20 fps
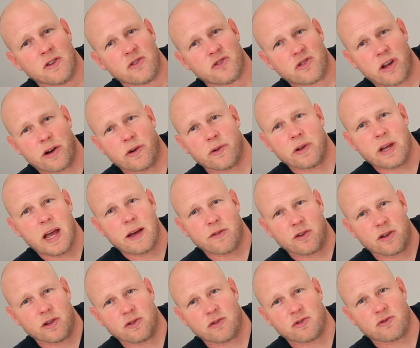generally have a
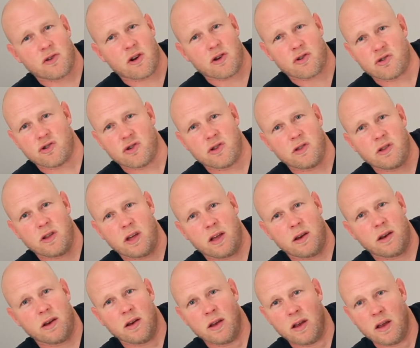construction
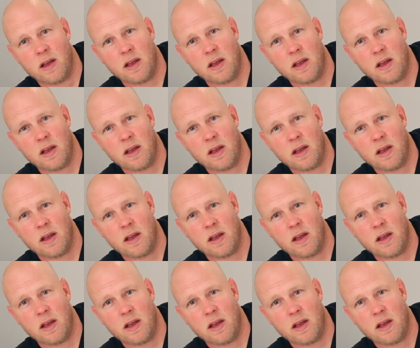that